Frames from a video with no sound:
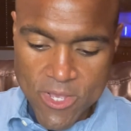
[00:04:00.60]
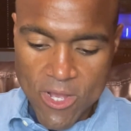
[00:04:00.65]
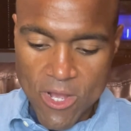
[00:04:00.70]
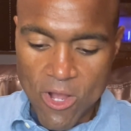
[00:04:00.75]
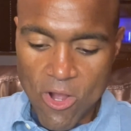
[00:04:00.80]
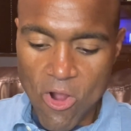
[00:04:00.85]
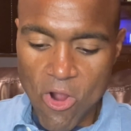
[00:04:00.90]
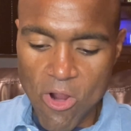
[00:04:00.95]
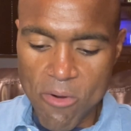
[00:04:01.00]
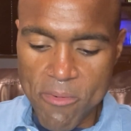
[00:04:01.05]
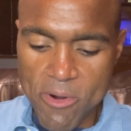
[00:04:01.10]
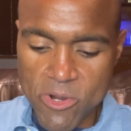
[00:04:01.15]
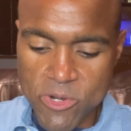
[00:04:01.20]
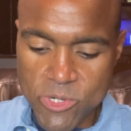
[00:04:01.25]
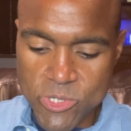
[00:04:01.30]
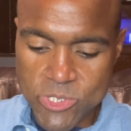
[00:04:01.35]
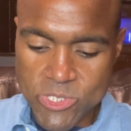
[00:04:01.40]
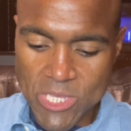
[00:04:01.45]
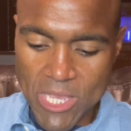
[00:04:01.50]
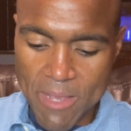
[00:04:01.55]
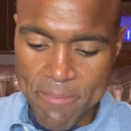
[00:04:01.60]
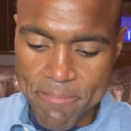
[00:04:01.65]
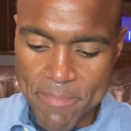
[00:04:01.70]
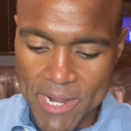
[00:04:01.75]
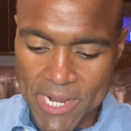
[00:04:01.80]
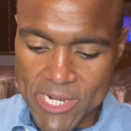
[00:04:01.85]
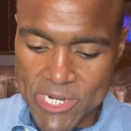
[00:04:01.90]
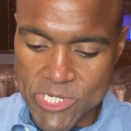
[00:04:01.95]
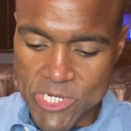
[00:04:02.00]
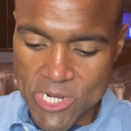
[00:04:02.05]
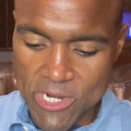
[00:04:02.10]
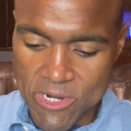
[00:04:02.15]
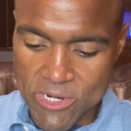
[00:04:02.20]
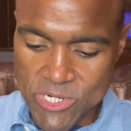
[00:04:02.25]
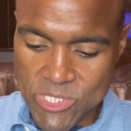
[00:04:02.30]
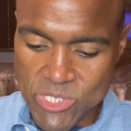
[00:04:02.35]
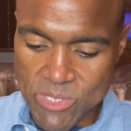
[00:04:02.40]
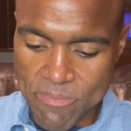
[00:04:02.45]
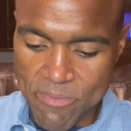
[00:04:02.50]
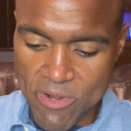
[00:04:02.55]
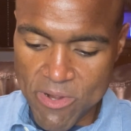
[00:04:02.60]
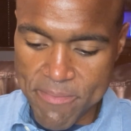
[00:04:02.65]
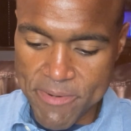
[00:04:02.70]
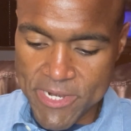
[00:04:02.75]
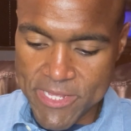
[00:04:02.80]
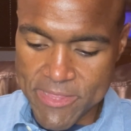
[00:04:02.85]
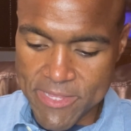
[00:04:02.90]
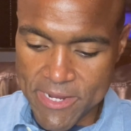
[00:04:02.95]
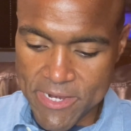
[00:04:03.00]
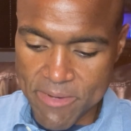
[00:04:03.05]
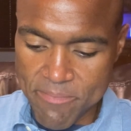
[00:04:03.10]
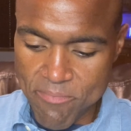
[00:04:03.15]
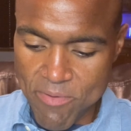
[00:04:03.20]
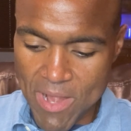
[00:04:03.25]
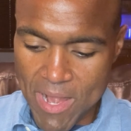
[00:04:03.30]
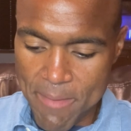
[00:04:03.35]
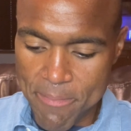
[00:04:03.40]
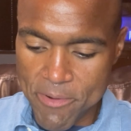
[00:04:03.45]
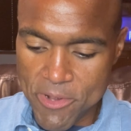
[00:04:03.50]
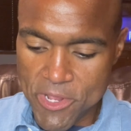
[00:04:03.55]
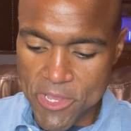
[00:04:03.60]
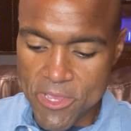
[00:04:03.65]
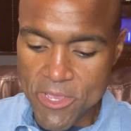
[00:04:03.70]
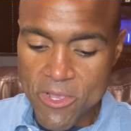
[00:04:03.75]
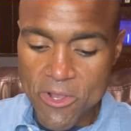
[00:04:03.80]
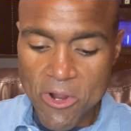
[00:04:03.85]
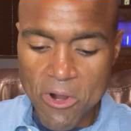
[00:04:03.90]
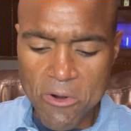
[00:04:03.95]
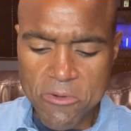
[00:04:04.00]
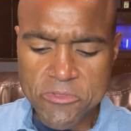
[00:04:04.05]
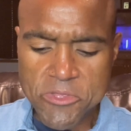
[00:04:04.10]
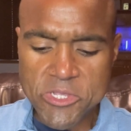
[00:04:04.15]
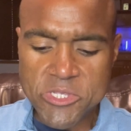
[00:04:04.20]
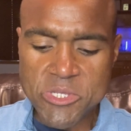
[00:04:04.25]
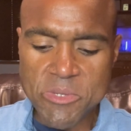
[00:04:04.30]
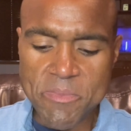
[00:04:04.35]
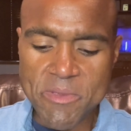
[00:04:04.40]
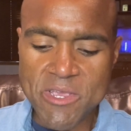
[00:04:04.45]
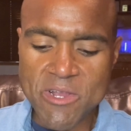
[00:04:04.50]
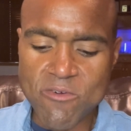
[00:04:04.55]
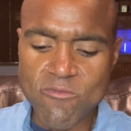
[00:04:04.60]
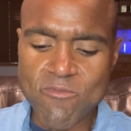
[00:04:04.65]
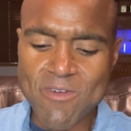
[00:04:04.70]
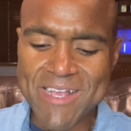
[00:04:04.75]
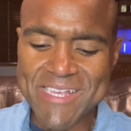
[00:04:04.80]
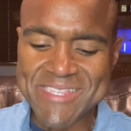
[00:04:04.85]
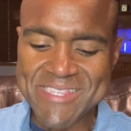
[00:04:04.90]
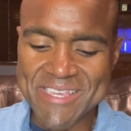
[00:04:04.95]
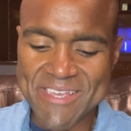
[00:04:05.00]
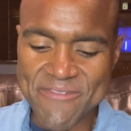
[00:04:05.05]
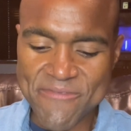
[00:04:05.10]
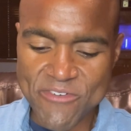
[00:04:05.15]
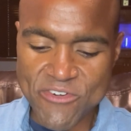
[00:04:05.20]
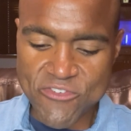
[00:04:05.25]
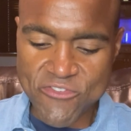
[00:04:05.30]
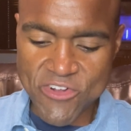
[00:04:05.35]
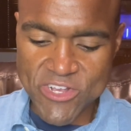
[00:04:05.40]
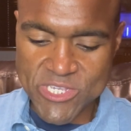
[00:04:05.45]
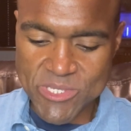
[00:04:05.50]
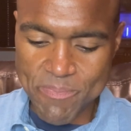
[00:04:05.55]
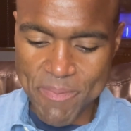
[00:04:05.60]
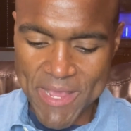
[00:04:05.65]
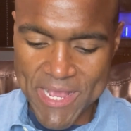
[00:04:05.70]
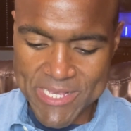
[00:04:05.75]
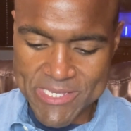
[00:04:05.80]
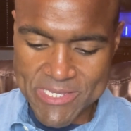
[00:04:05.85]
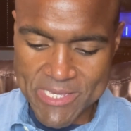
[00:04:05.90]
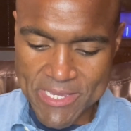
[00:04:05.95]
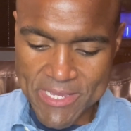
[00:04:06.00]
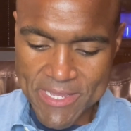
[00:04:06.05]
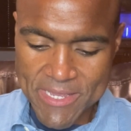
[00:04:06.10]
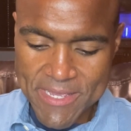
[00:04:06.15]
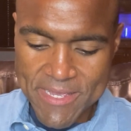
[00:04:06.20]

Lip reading: A homeowner stopped by to check on a suburban Atlanta property, only to be arrested for trespassing.